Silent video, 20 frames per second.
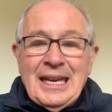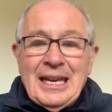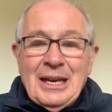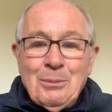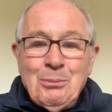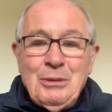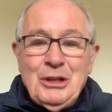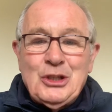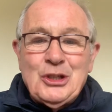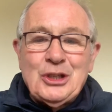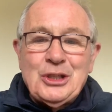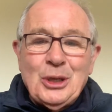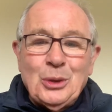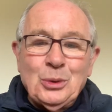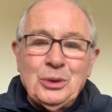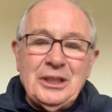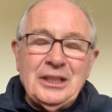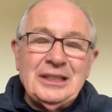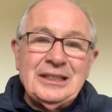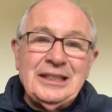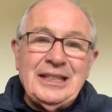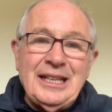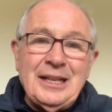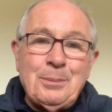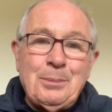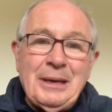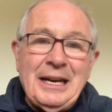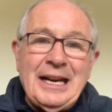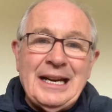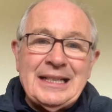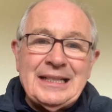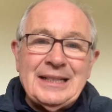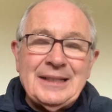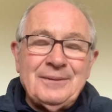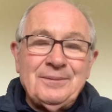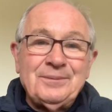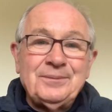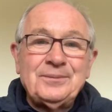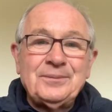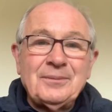Mitchelstown on their part,
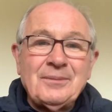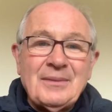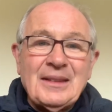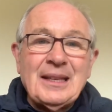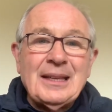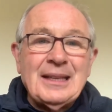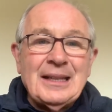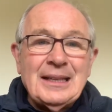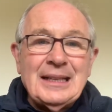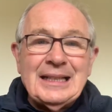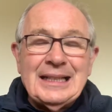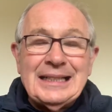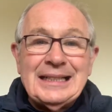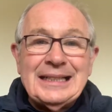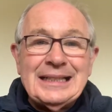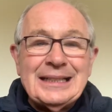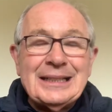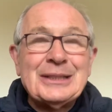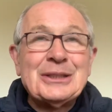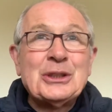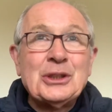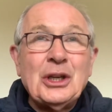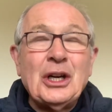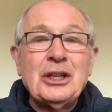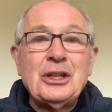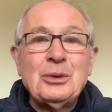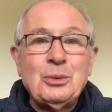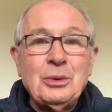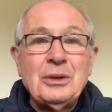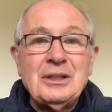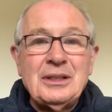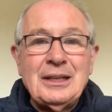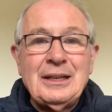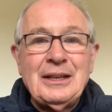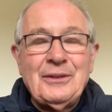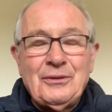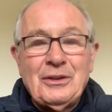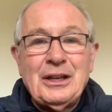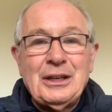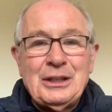God,
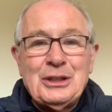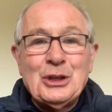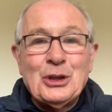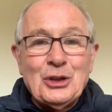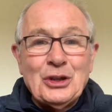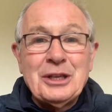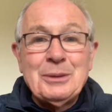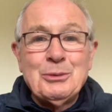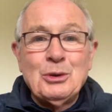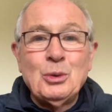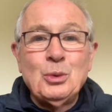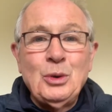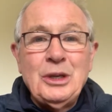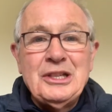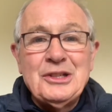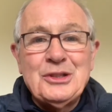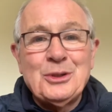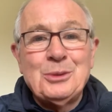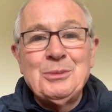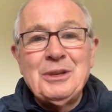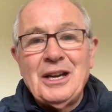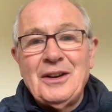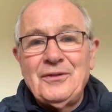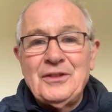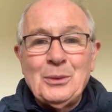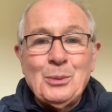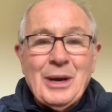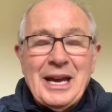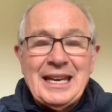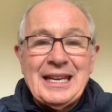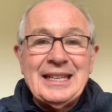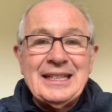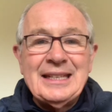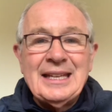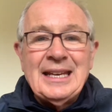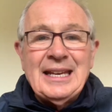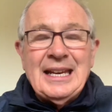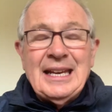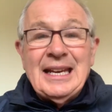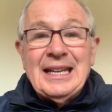if I talk about wheels coming off the wagon,
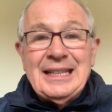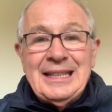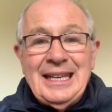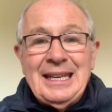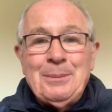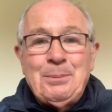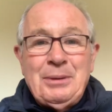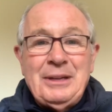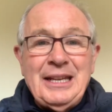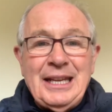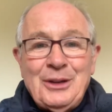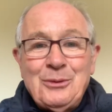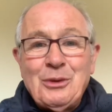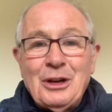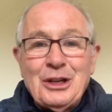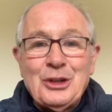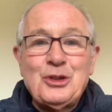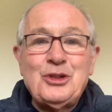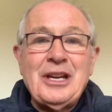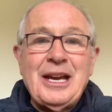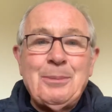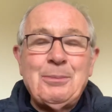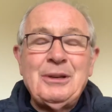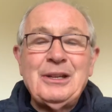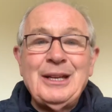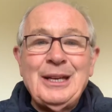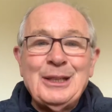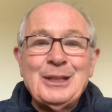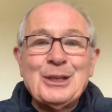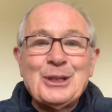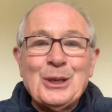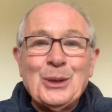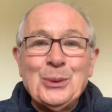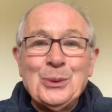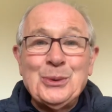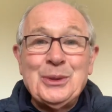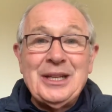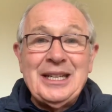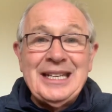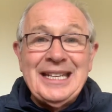they played Rockchapel in the
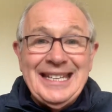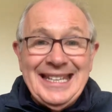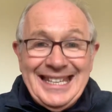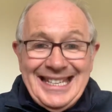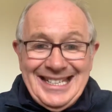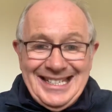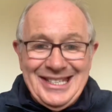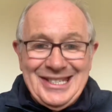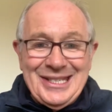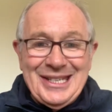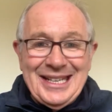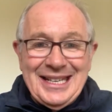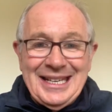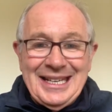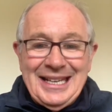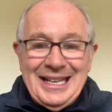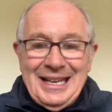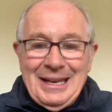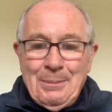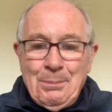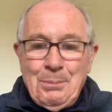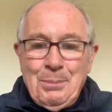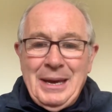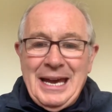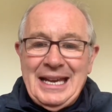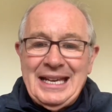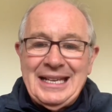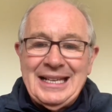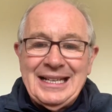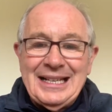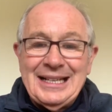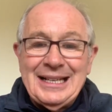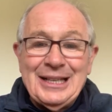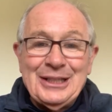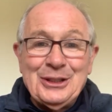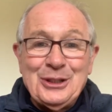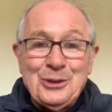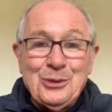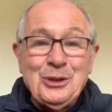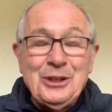county in this back on
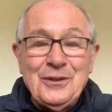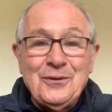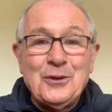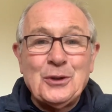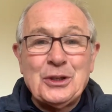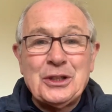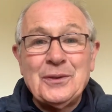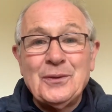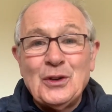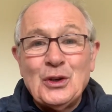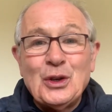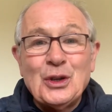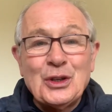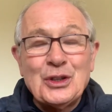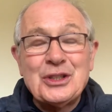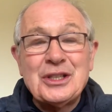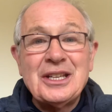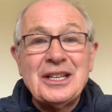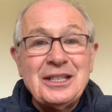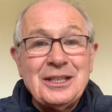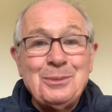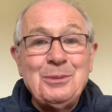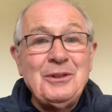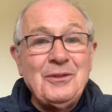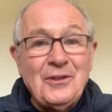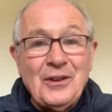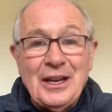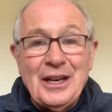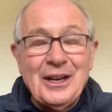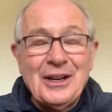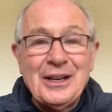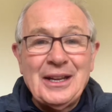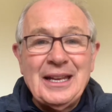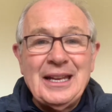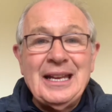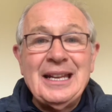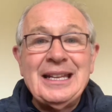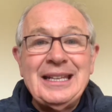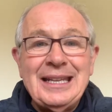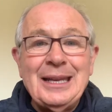the 21st of August. To be fair,
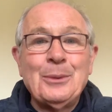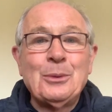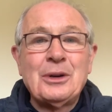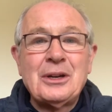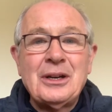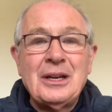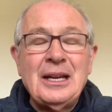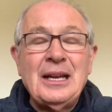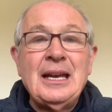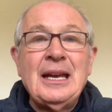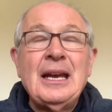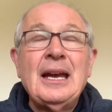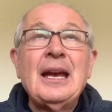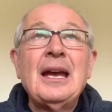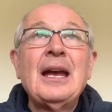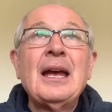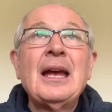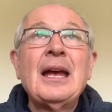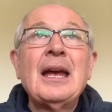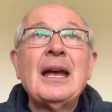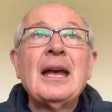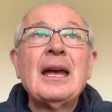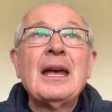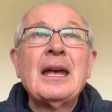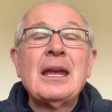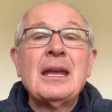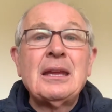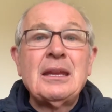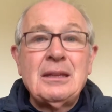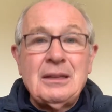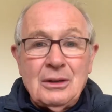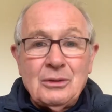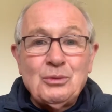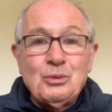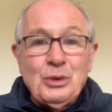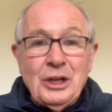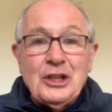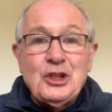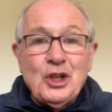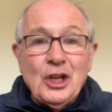they were
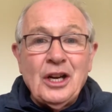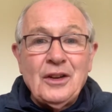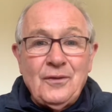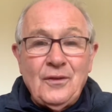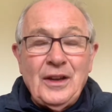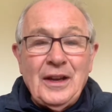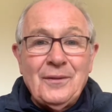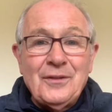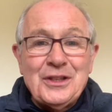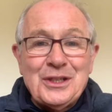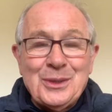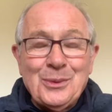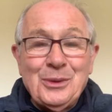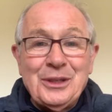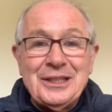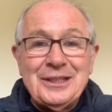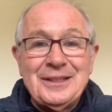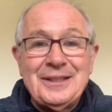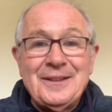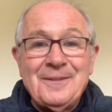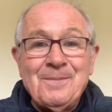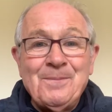raging hot favourites to win it.